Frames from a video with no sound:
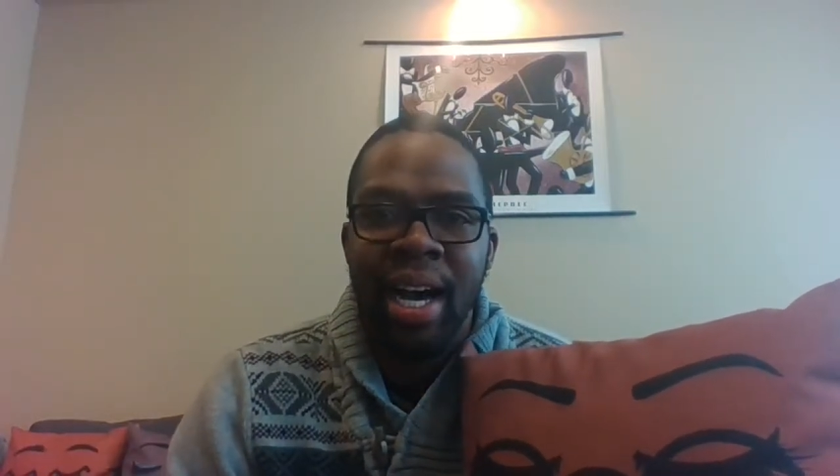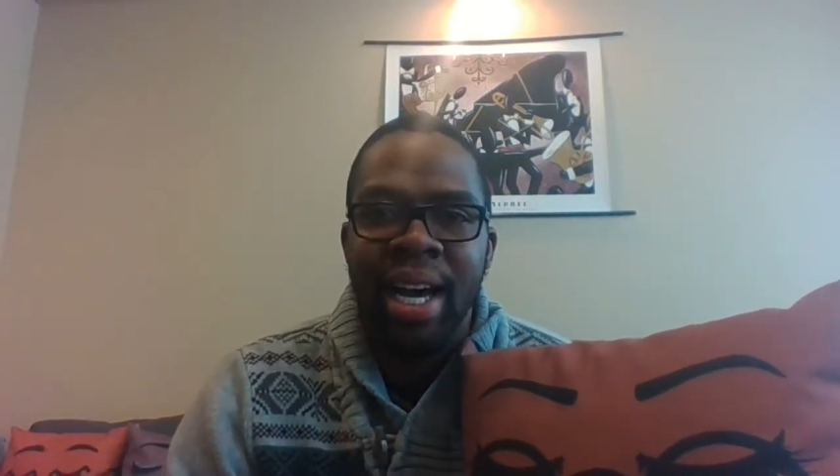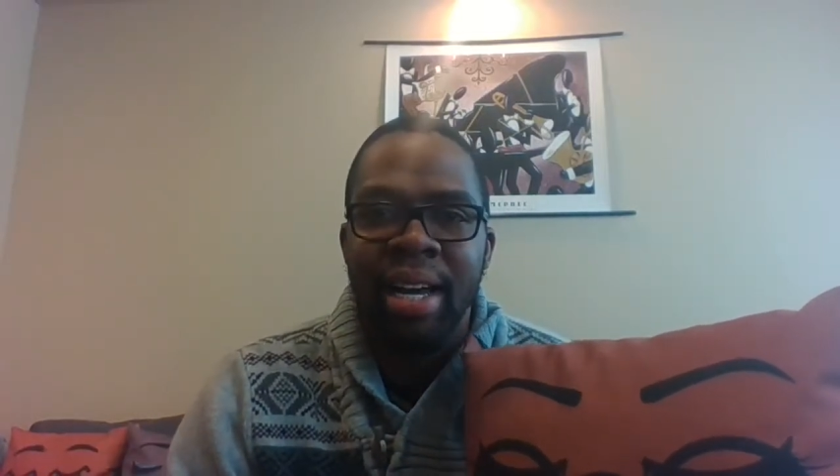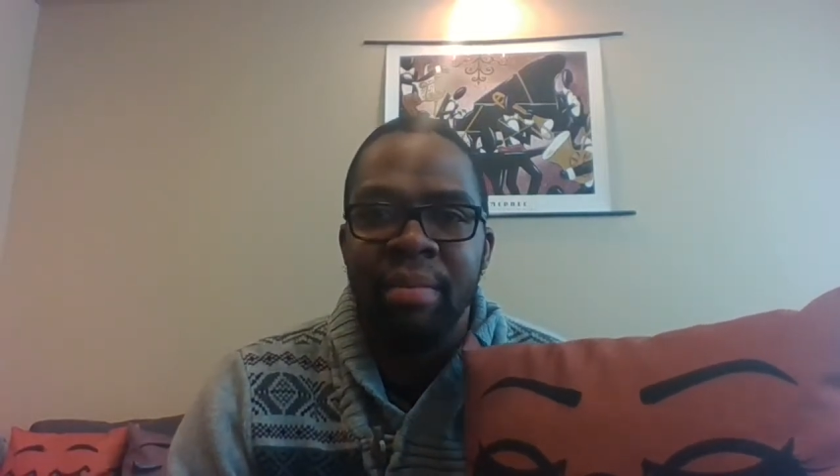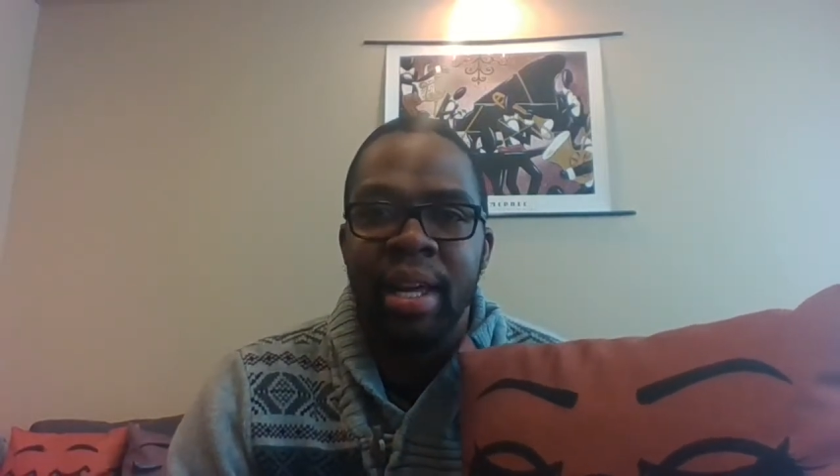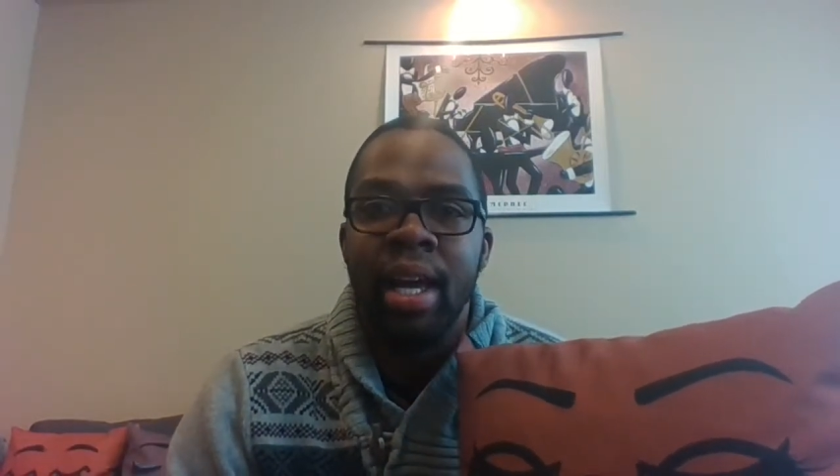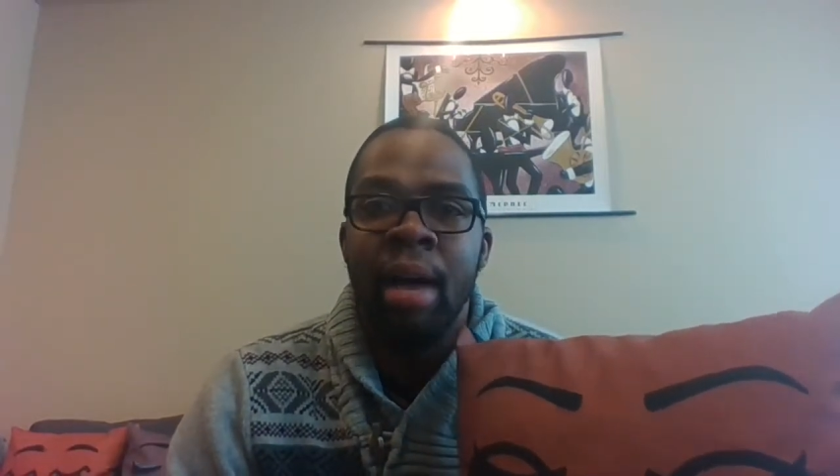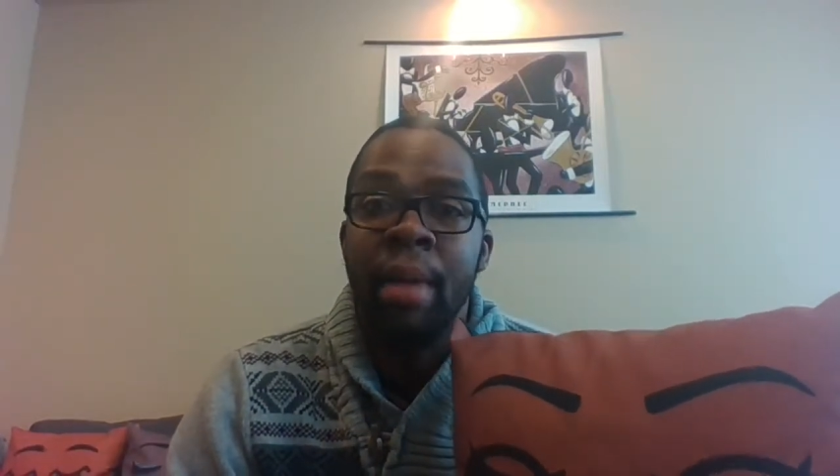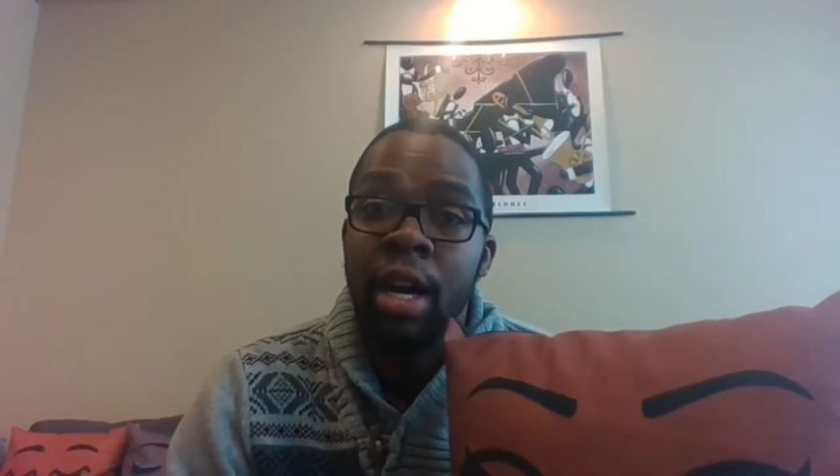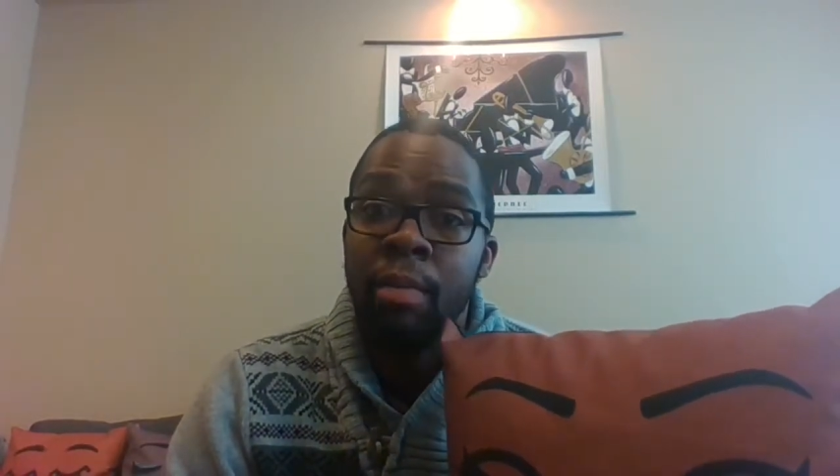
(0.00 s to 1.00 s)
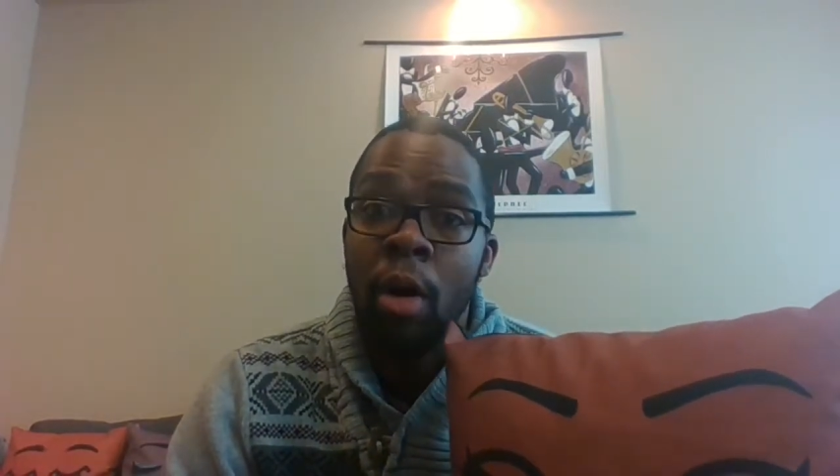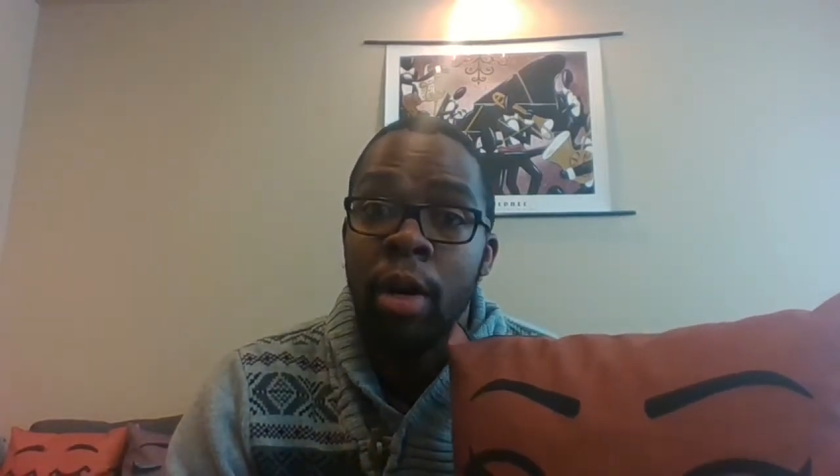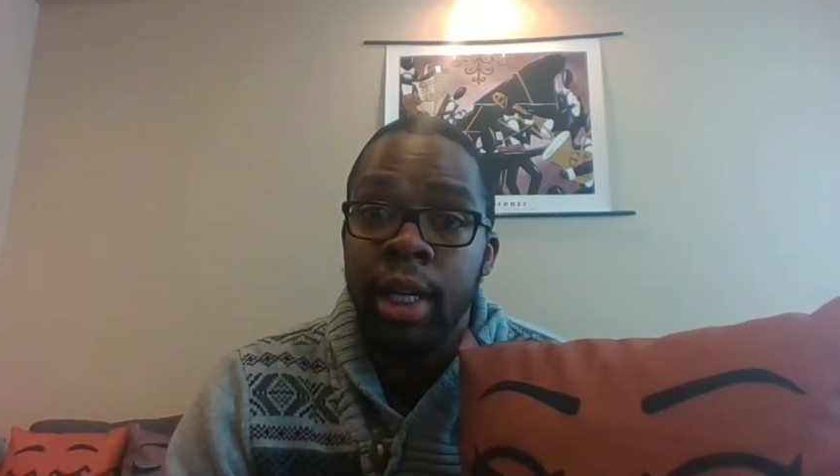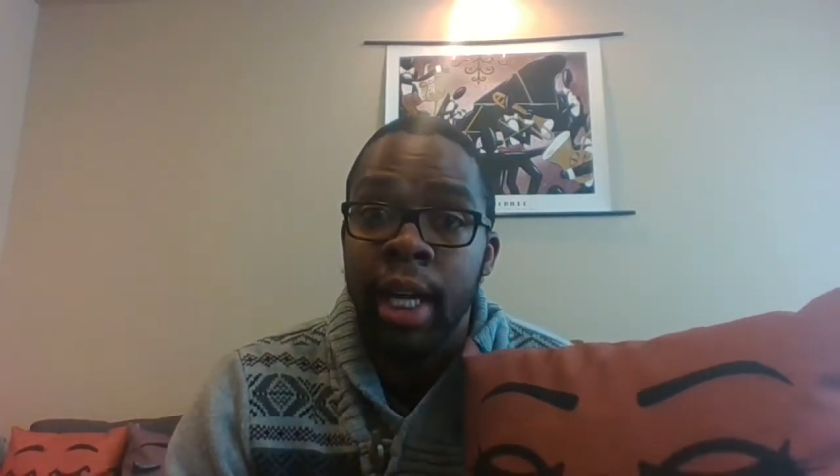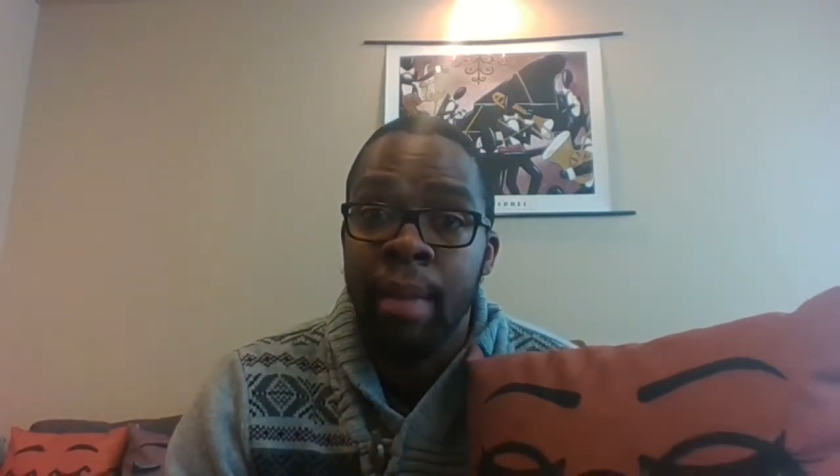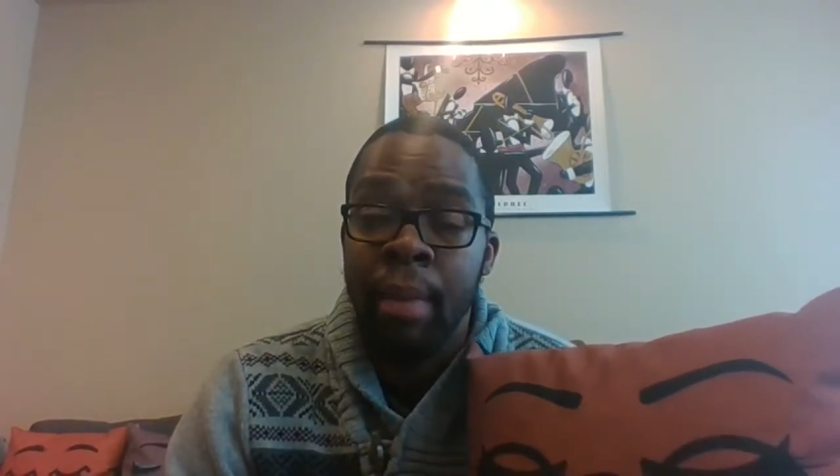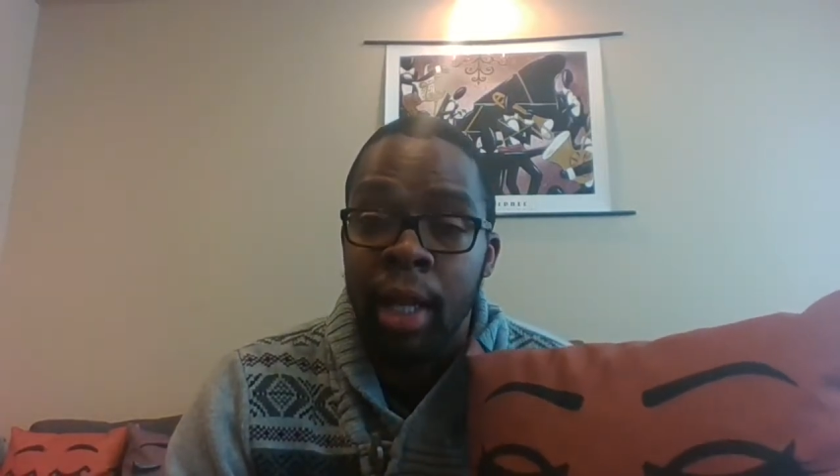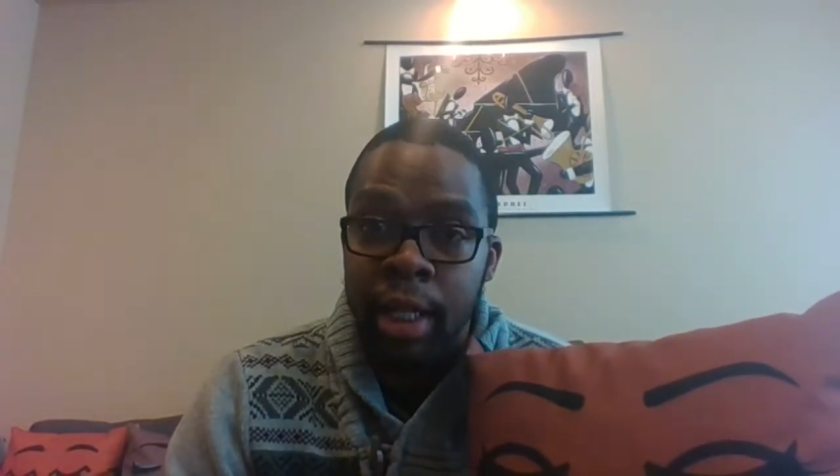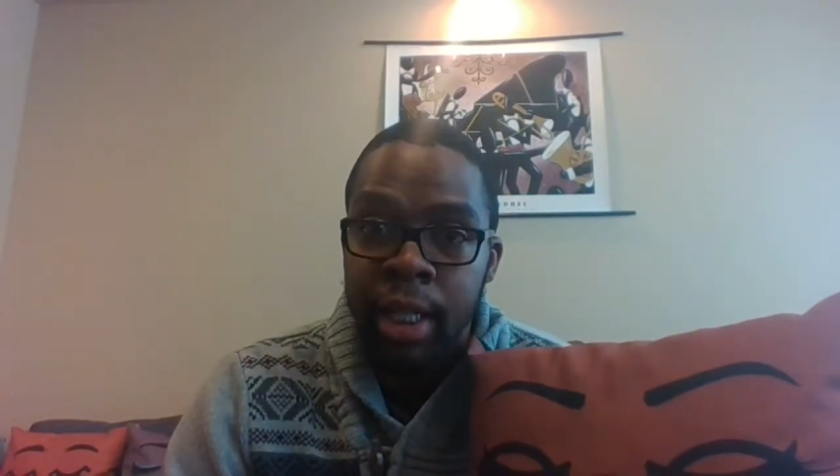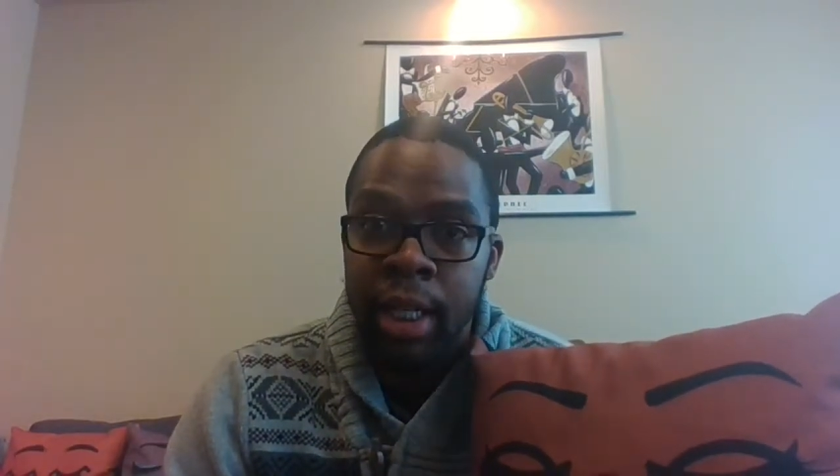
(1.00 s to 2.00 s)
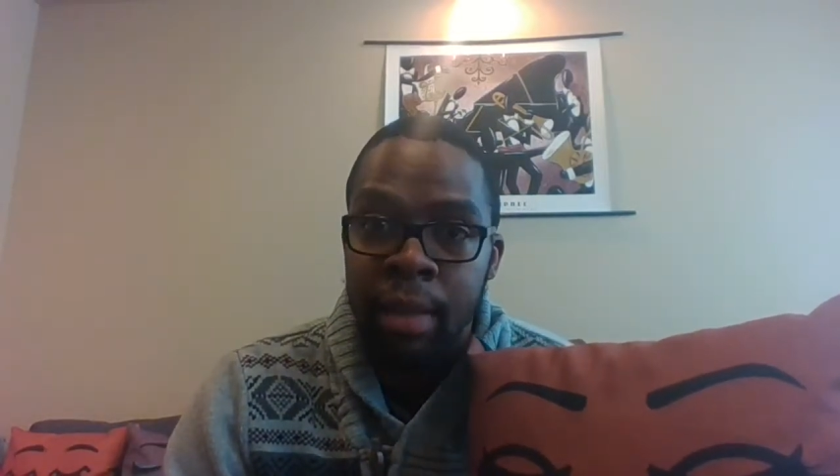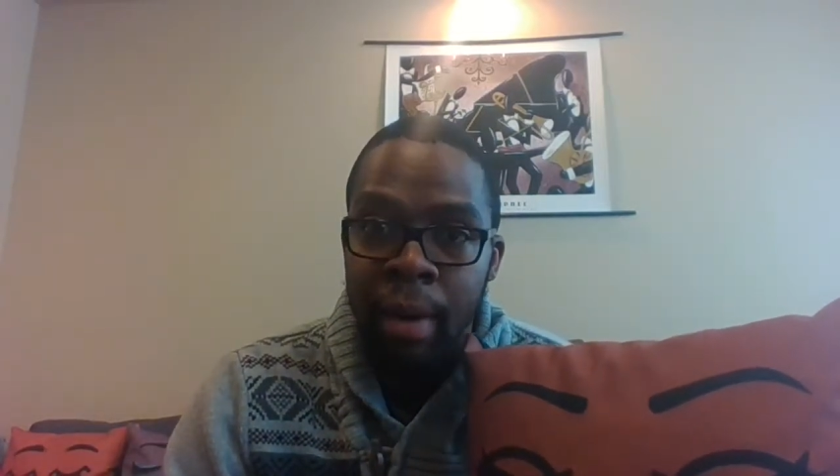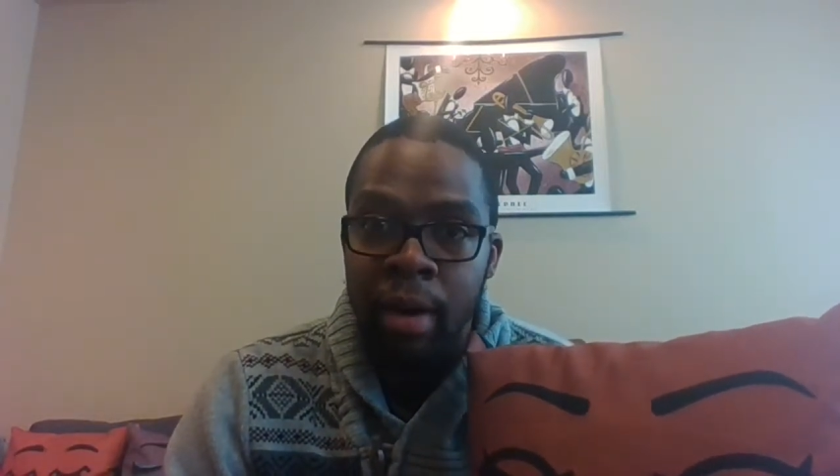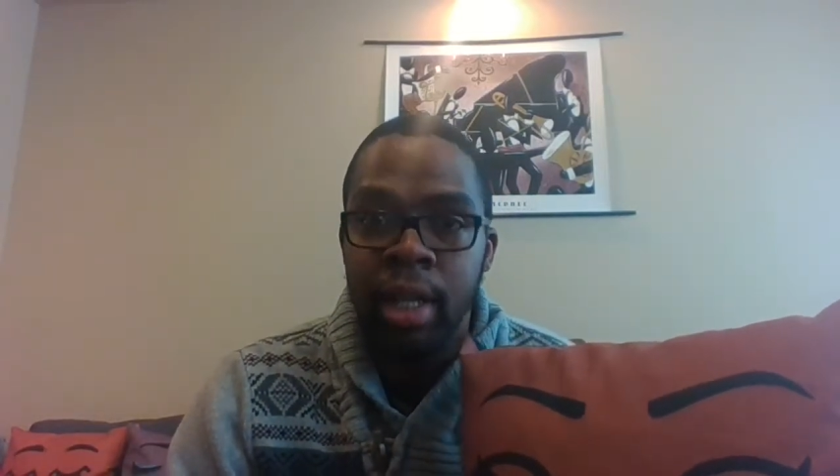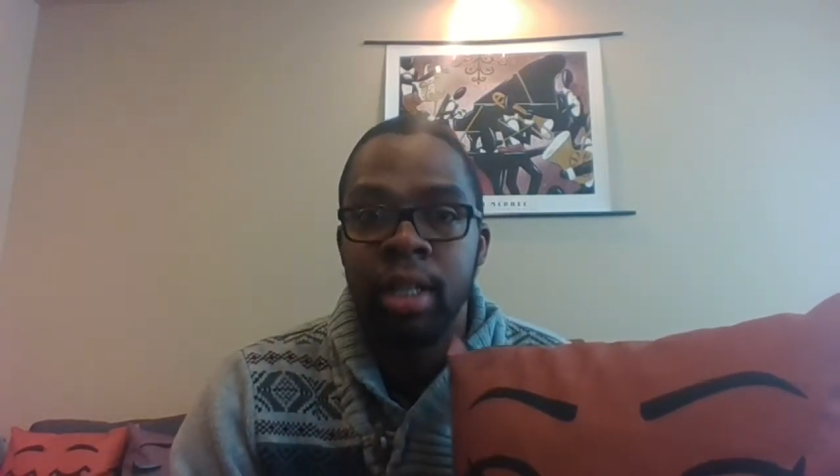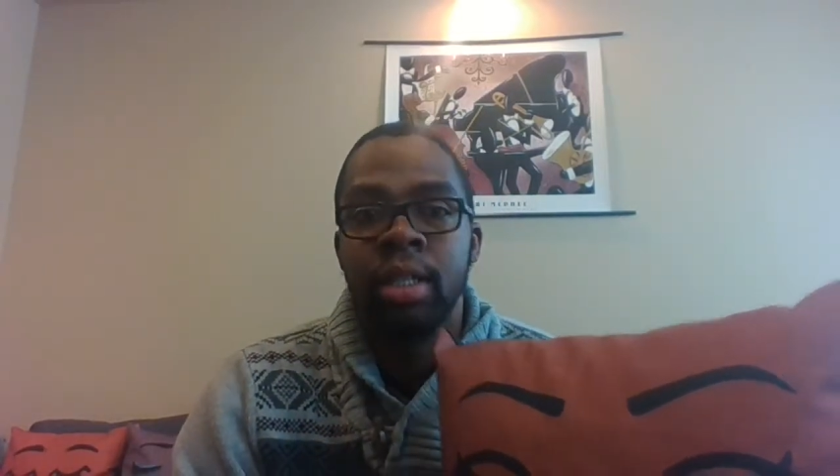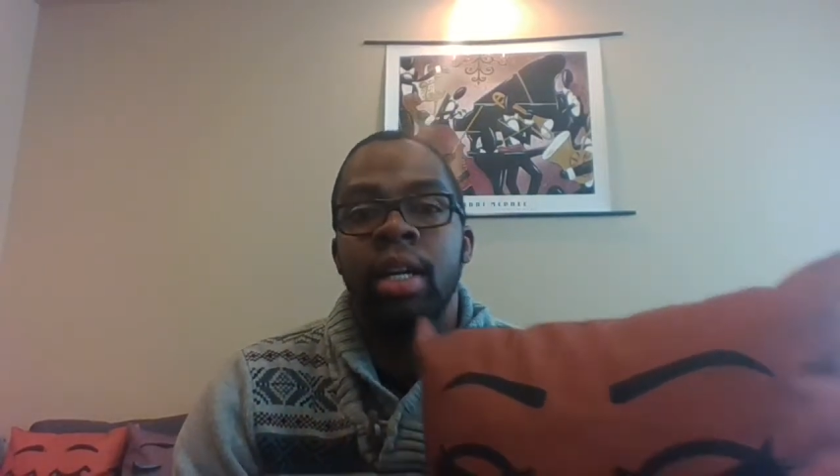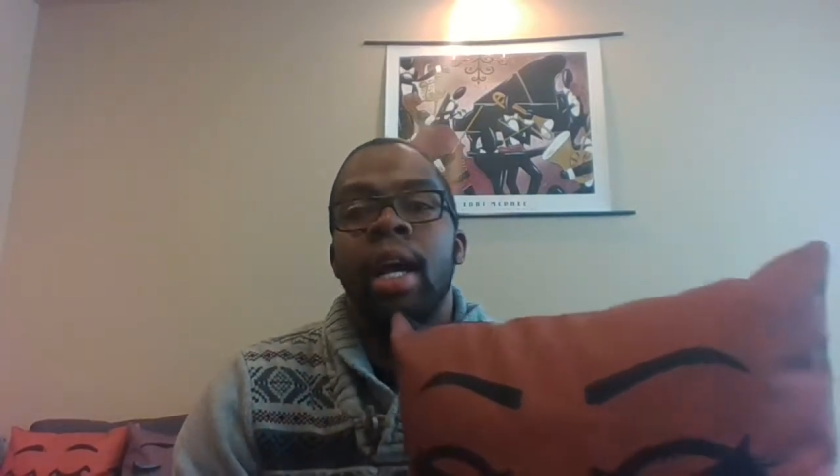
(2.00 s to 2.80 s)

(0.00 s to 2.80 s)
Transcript: I am the, I'm head of marketing at Melanin in America,